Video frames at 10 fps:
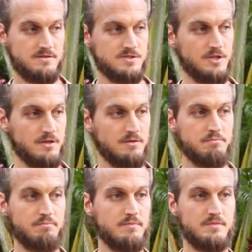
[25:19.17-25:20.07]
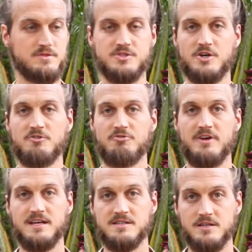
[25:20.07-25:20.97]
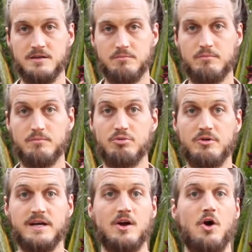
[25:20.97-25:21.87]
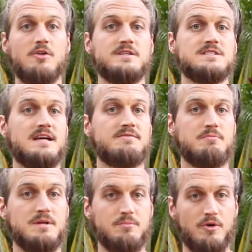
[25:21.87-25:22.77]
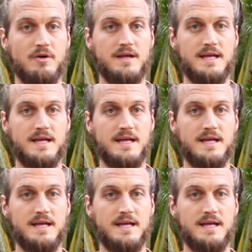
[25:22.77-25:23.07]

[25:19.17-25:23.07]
to surf and to bring all this love to people?